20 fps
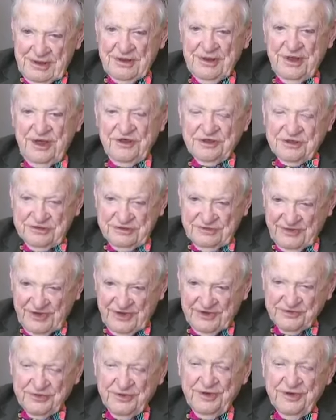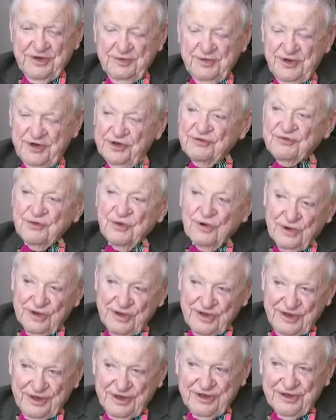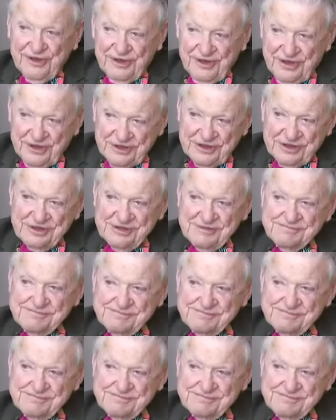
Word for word: the National Advisory Committee for Aeronautics. Advisor,